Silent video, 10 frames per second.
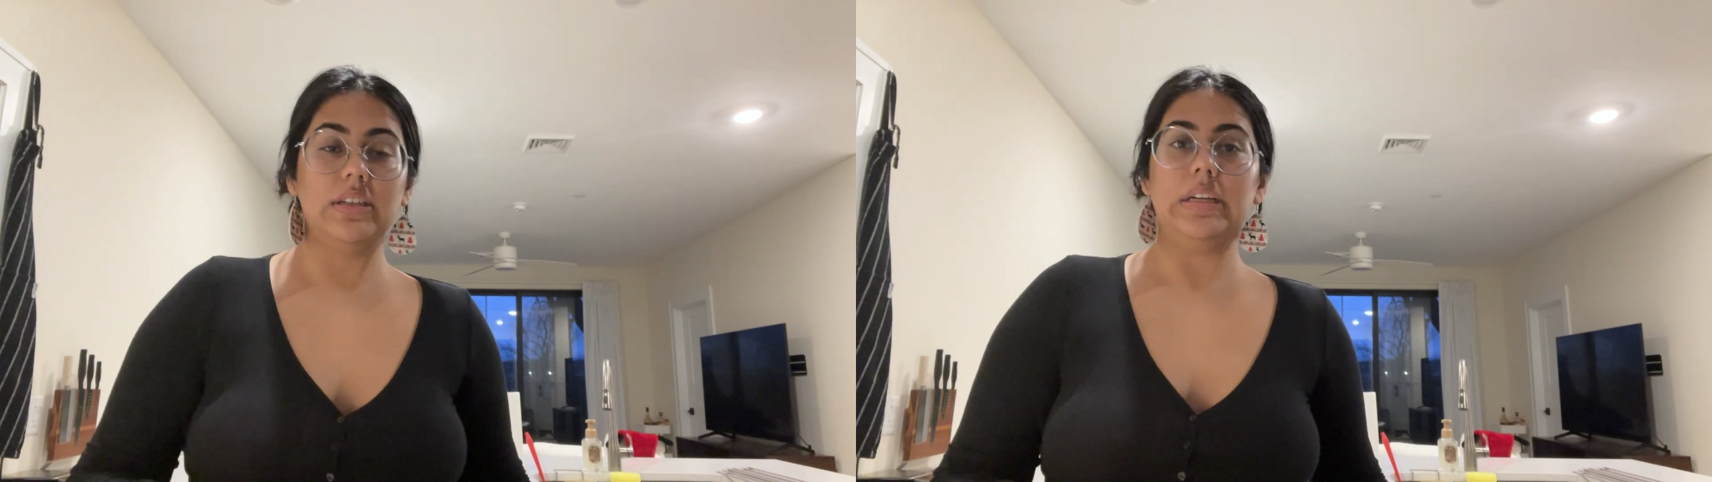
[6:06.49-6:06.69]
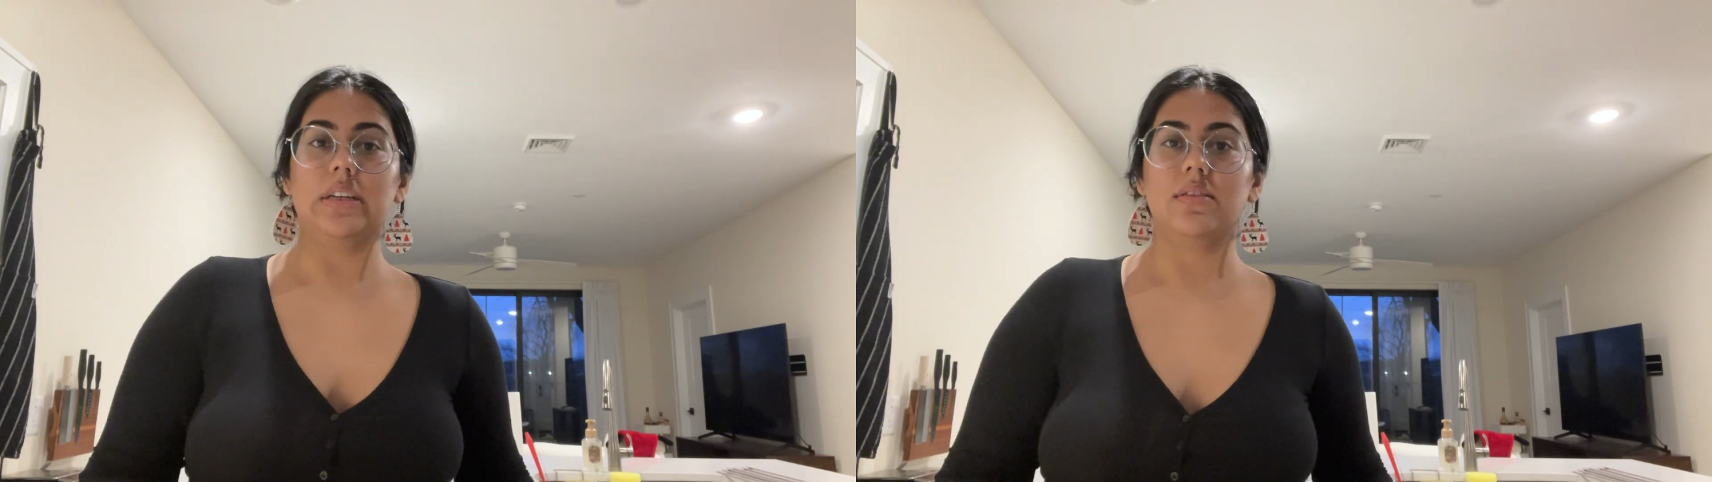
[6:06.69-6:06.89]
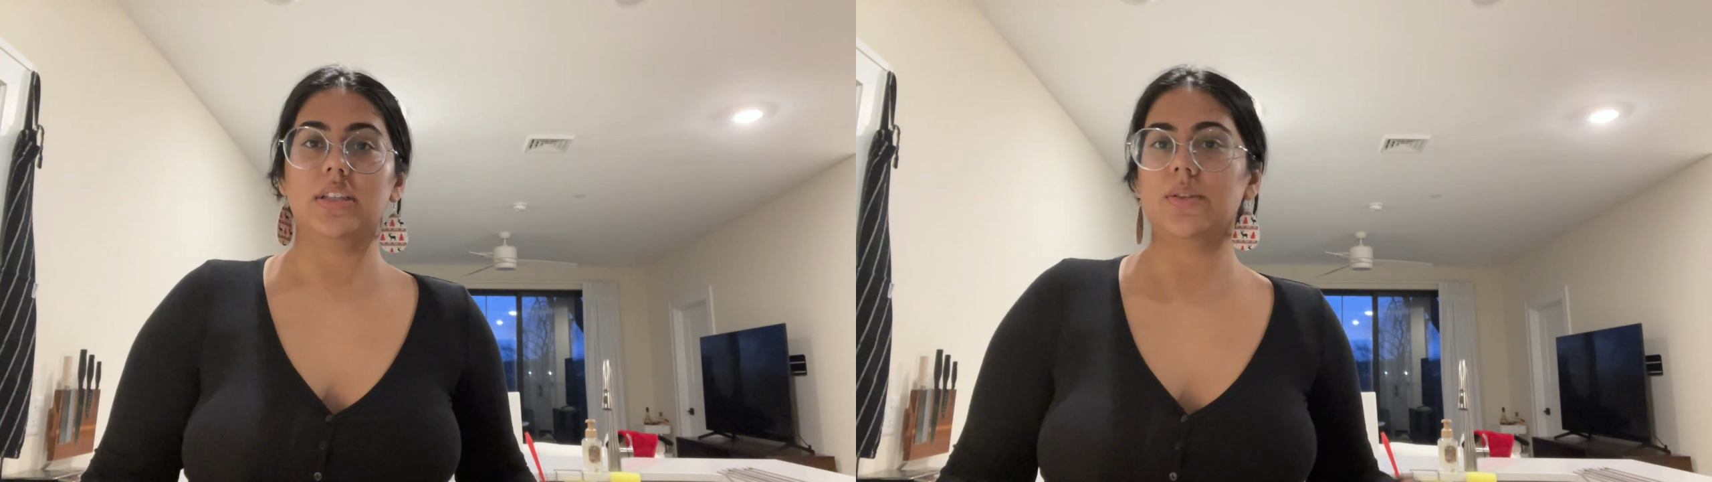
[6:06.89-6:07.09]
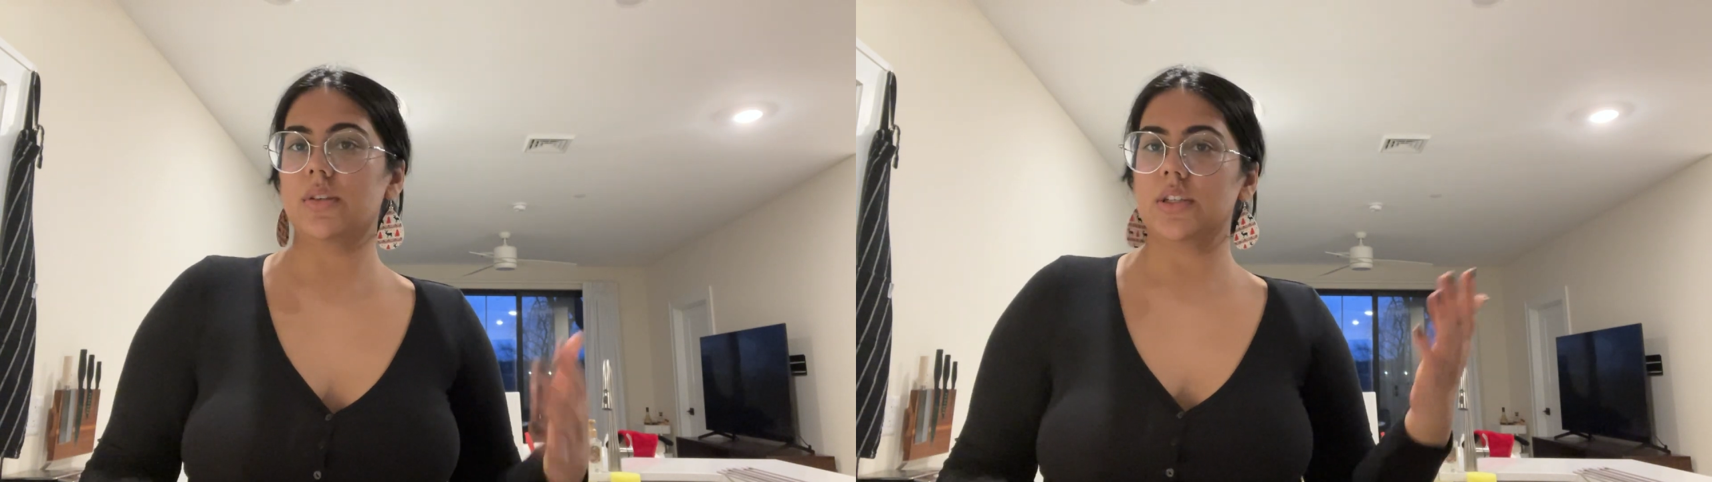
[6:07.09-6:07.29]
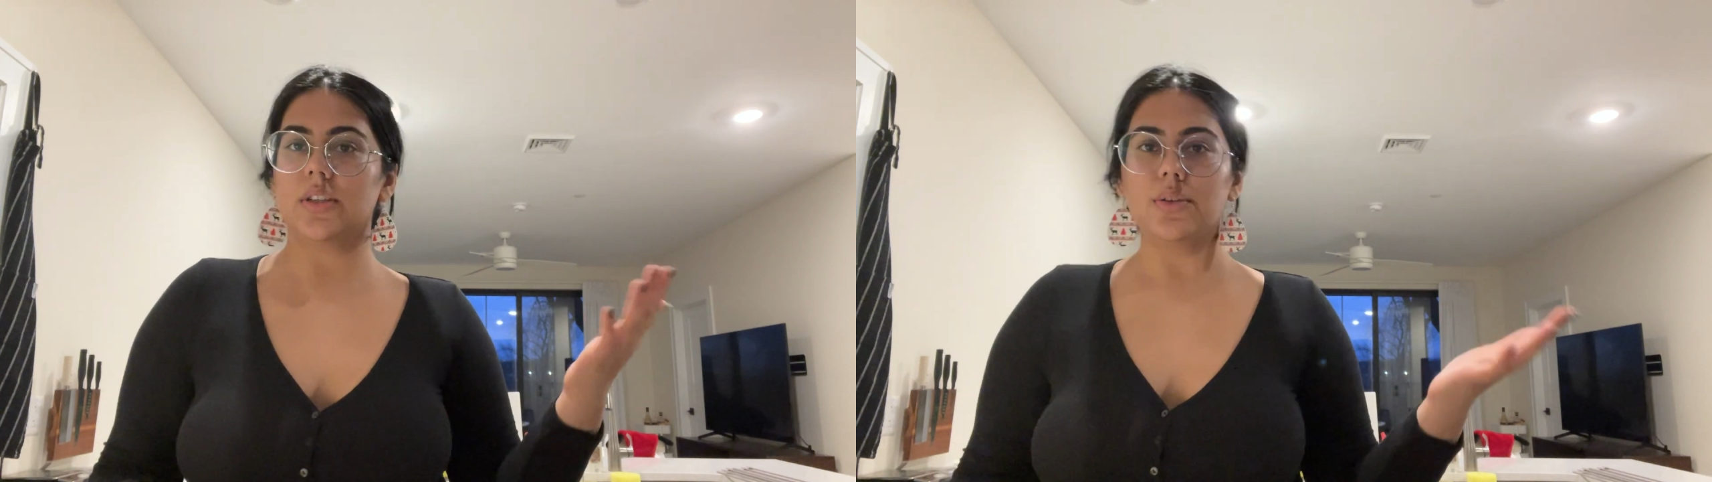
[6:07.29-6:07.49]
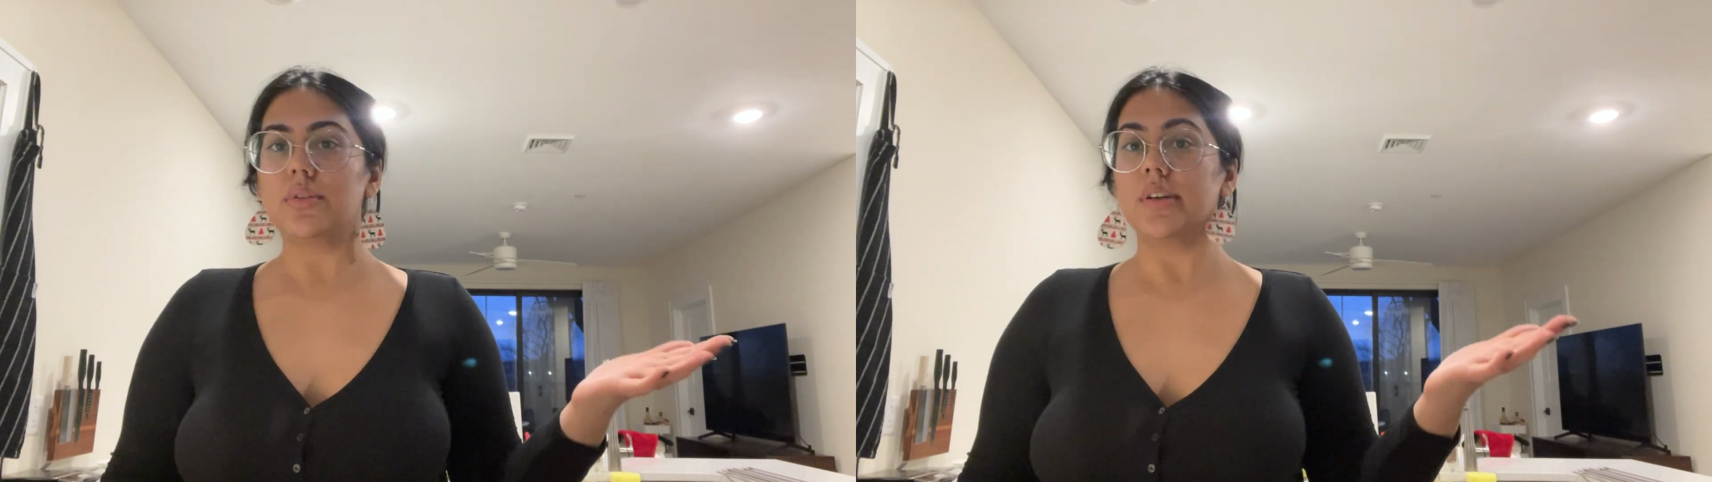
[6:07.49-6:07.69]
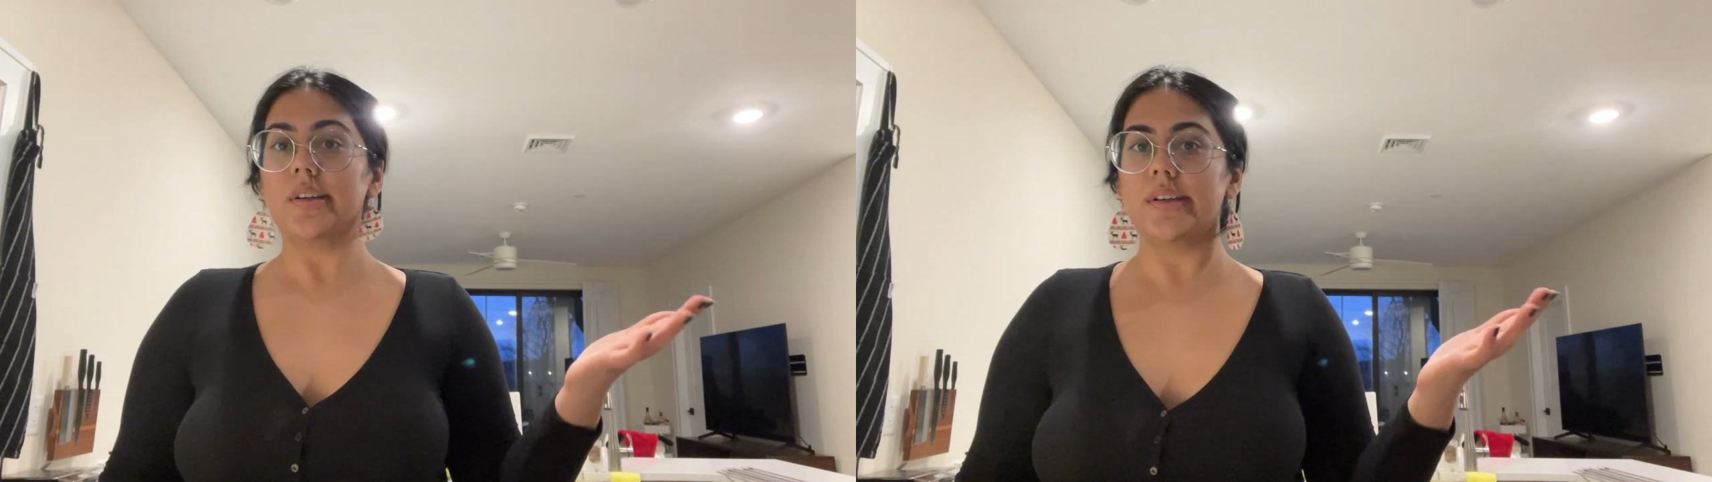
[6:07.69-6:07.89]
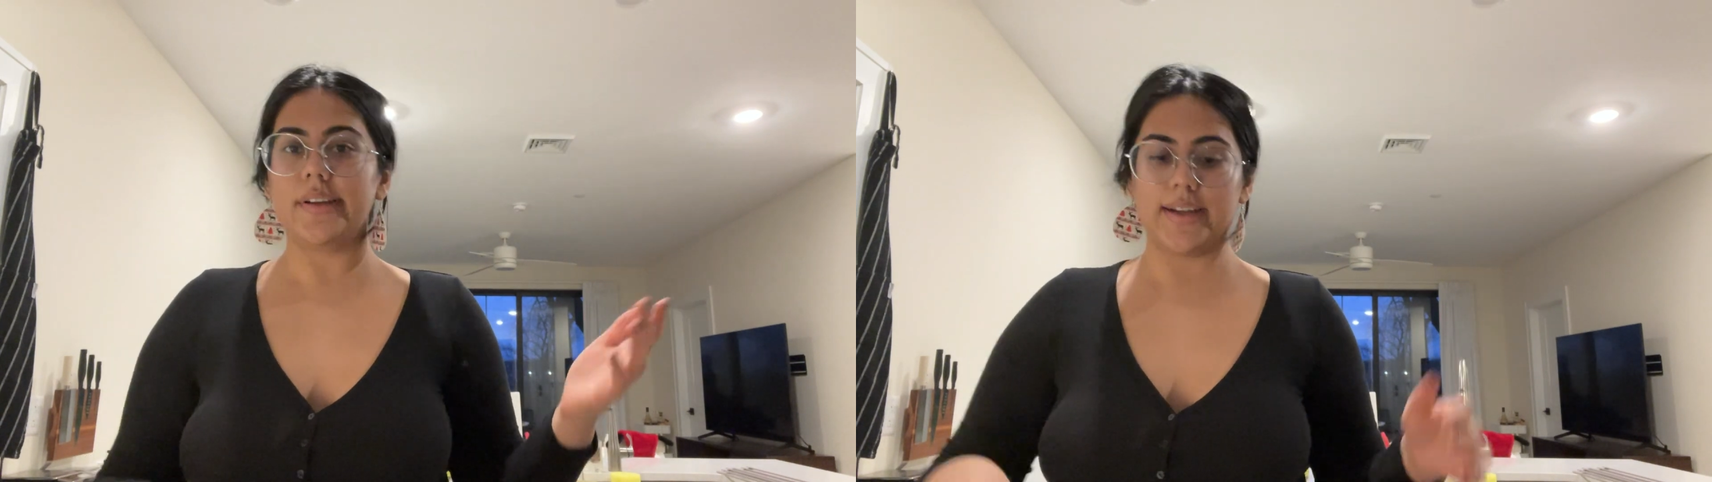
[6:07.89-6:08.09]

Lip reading: into adulthood,